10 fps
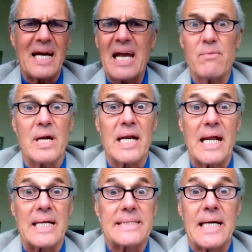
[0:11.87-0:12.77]
I hate running
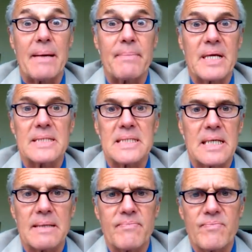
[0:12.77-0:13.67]
out of time because
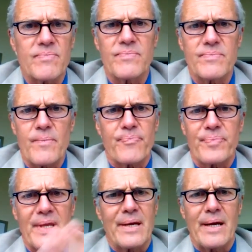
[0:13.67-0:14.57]
um,
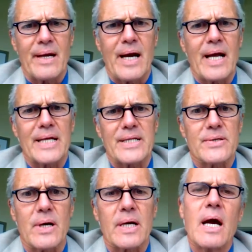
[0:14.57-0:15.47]
I like to
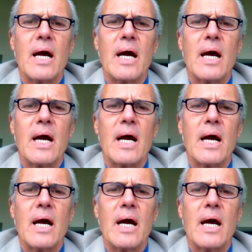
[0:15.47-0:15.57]
talk.